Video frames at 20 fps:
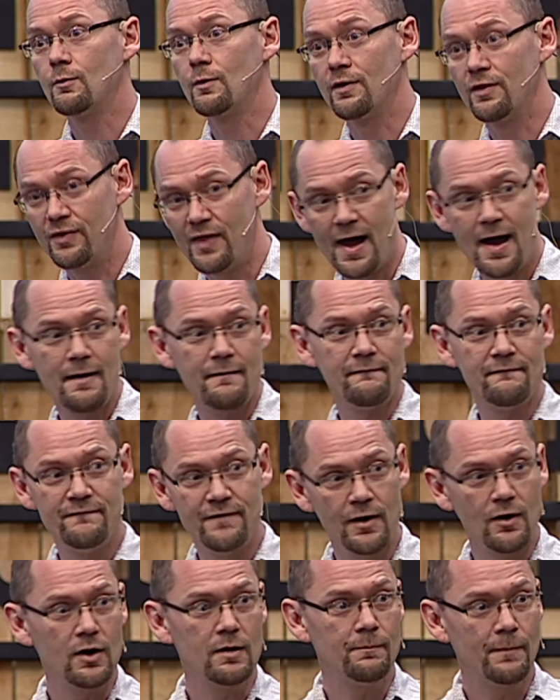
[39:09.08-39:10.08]
with that
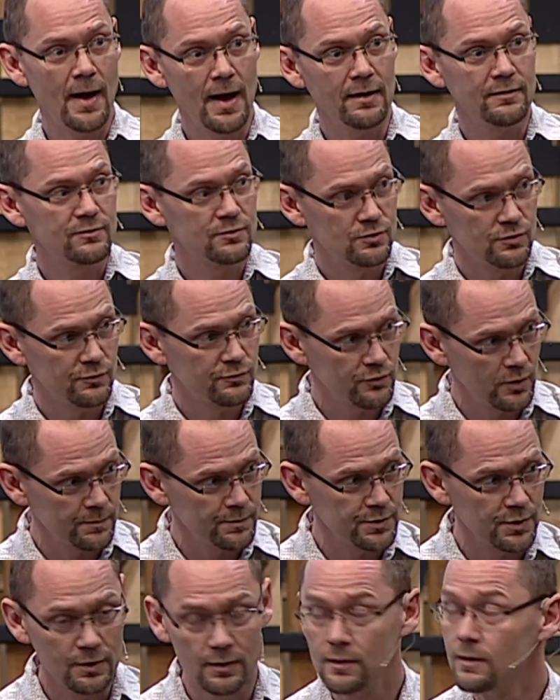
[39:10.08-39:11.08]
very passage of
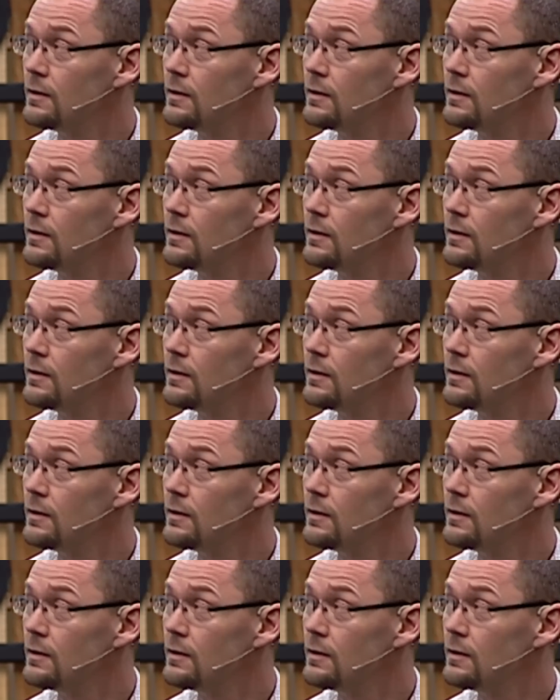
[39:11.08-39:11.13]
scripture.